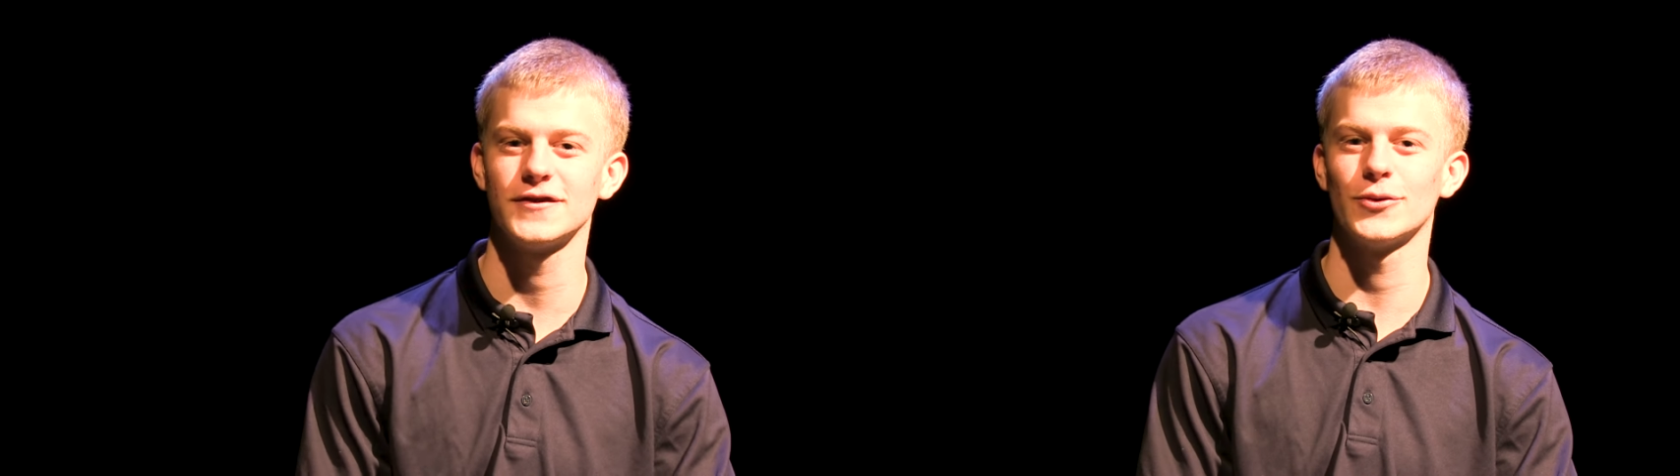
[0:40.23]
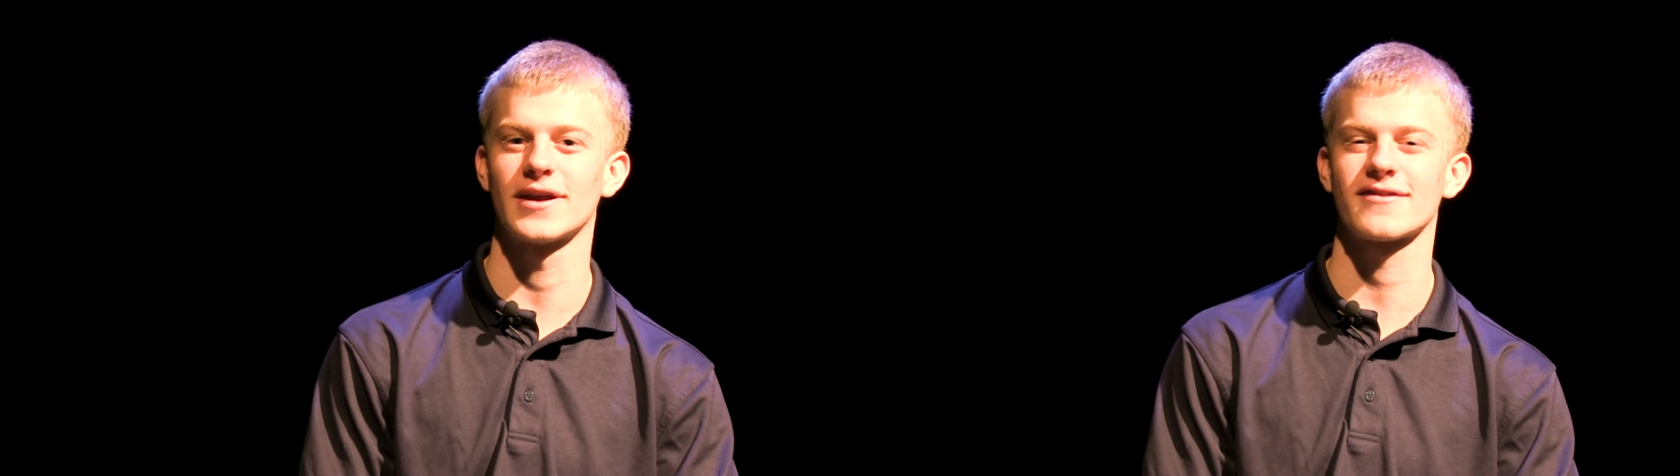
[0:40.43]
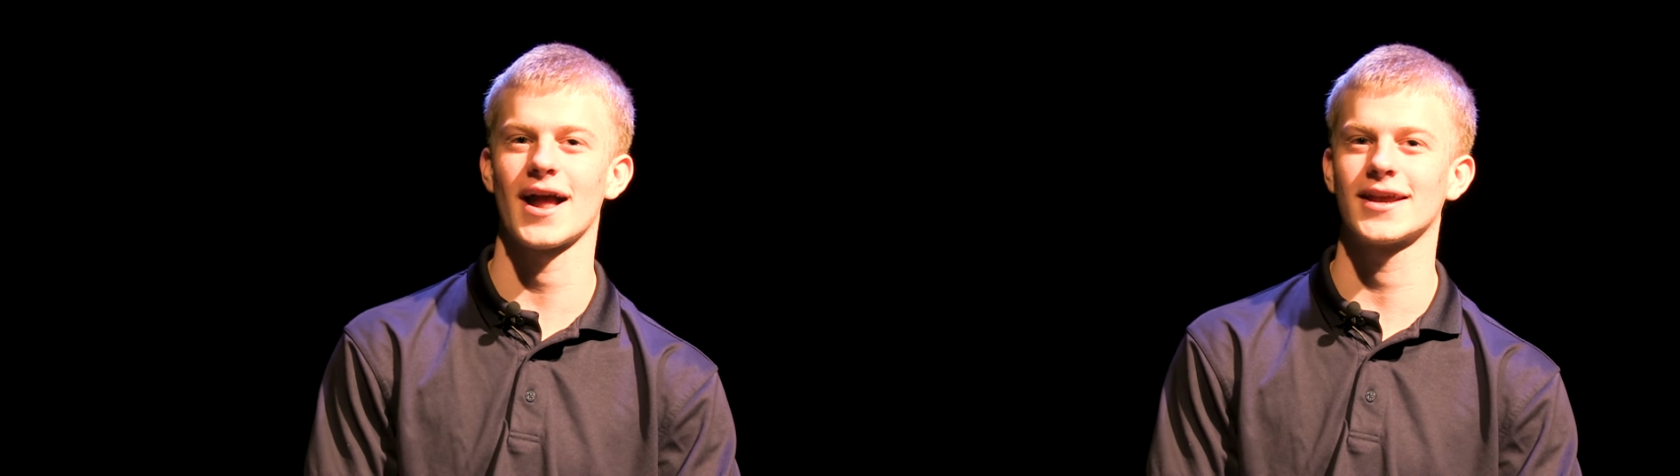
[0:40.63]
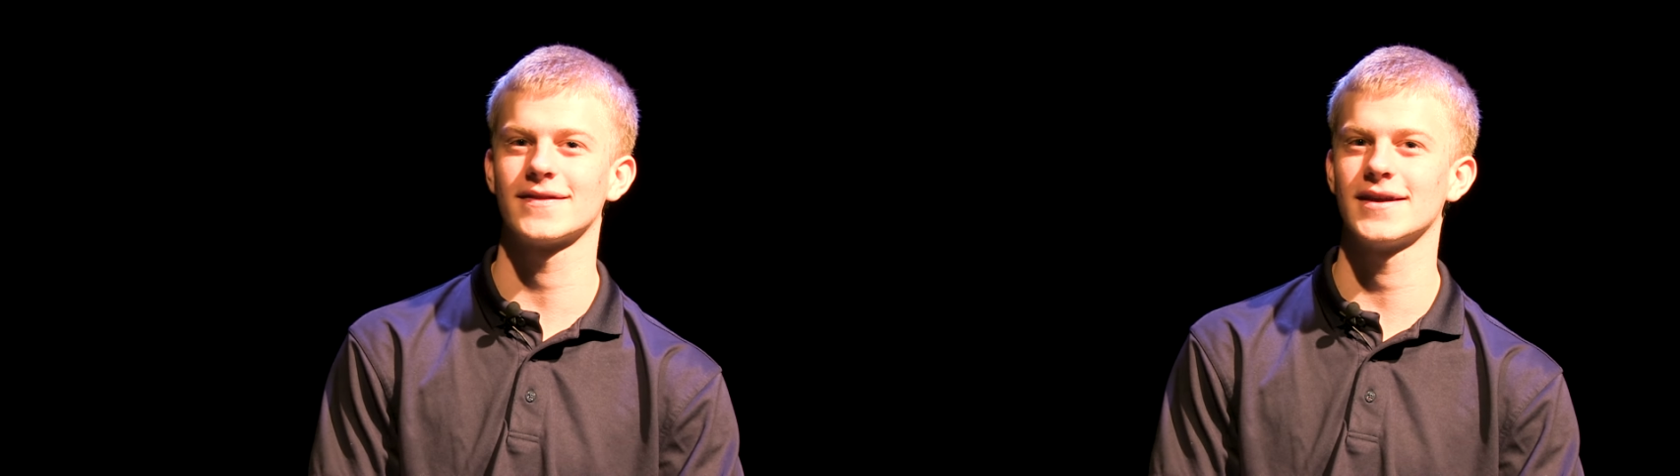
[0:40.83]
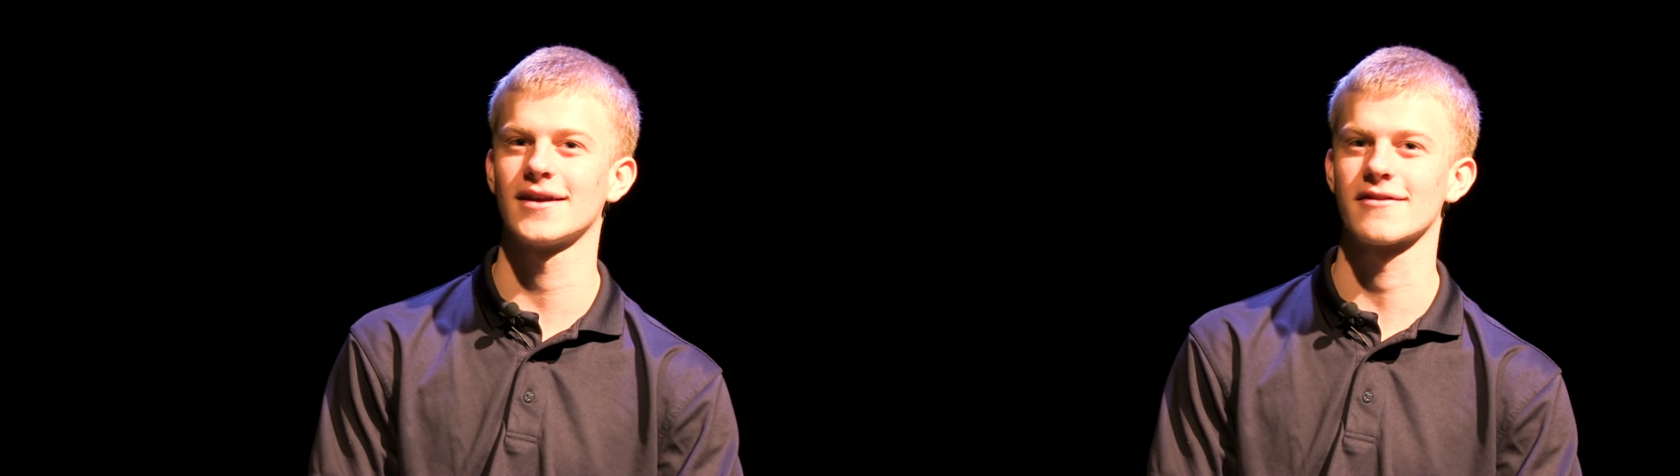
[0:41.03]
few
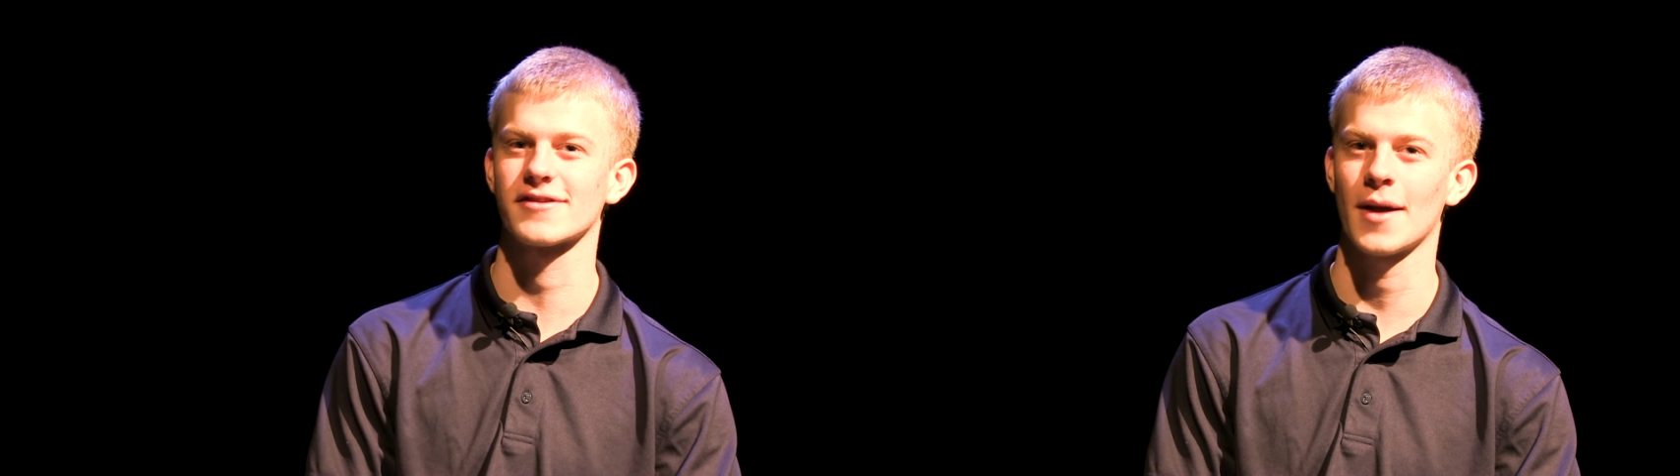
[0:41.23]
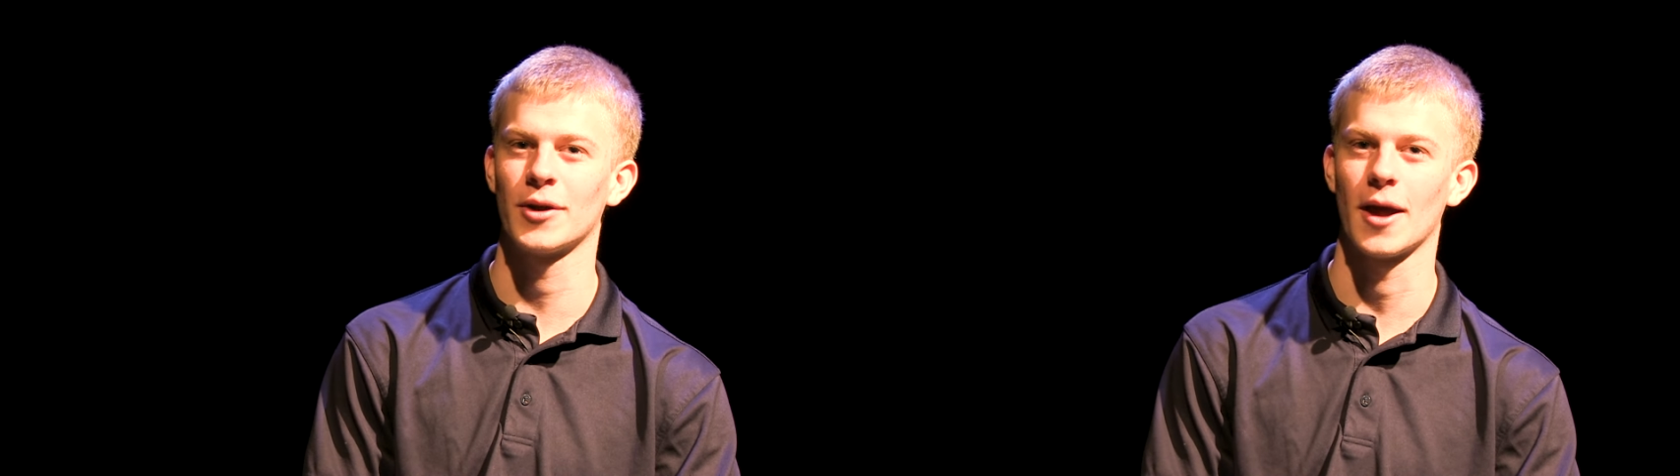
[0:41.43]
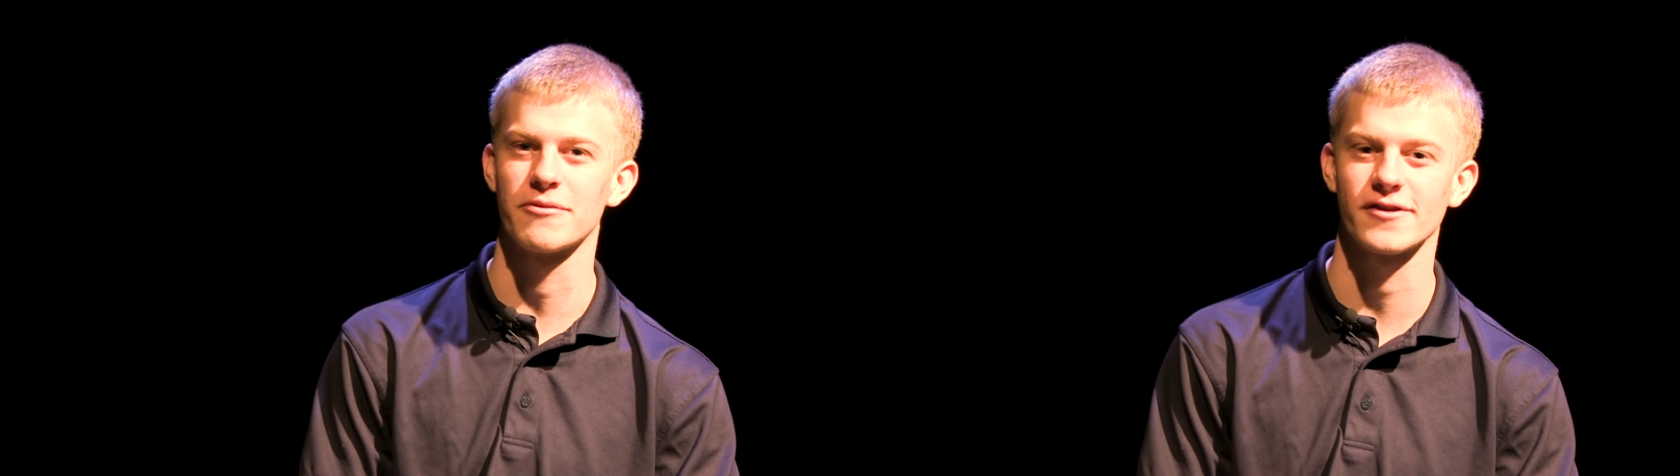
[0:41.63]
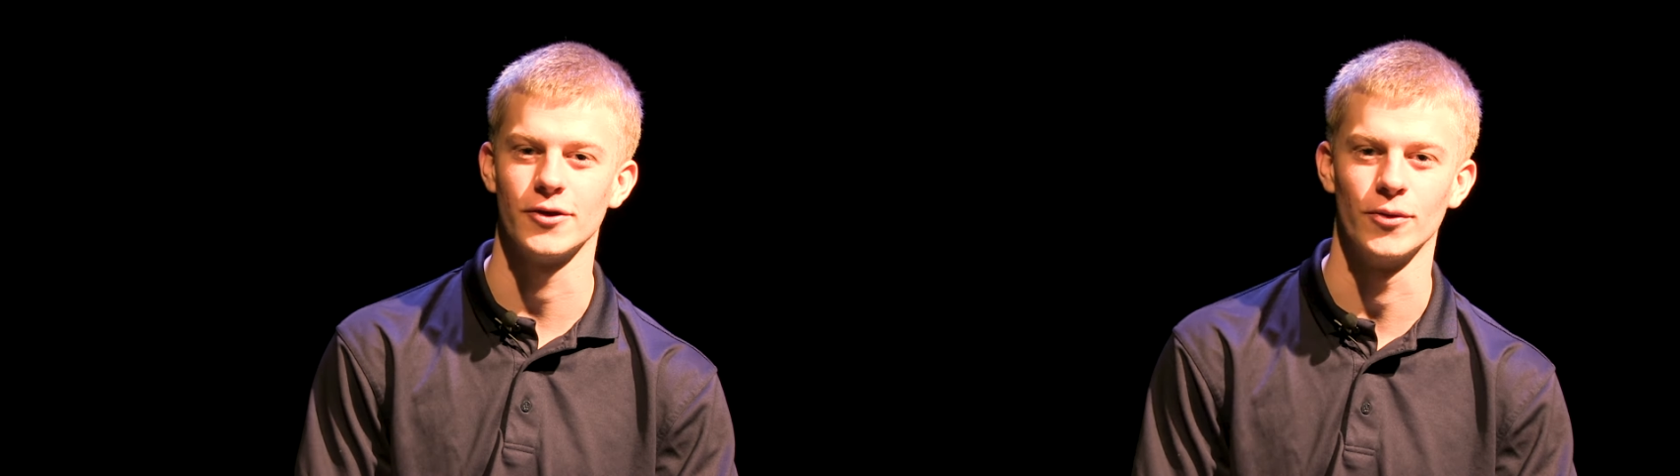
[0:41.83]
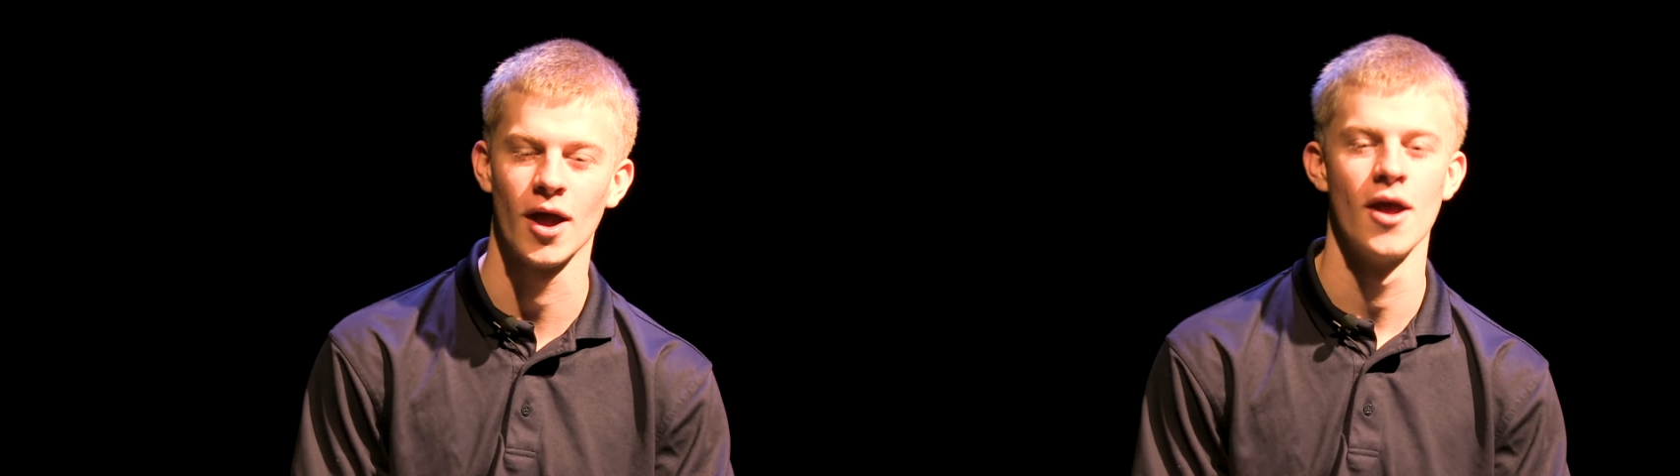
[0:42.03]
exciting things coming up
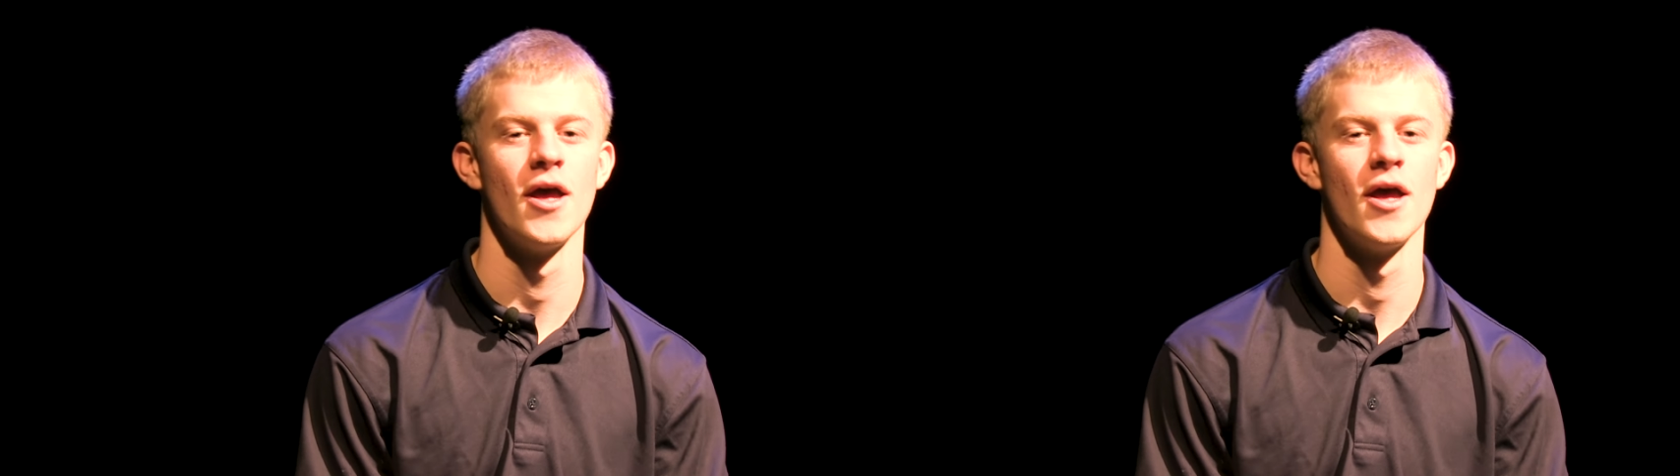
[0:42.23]
soon.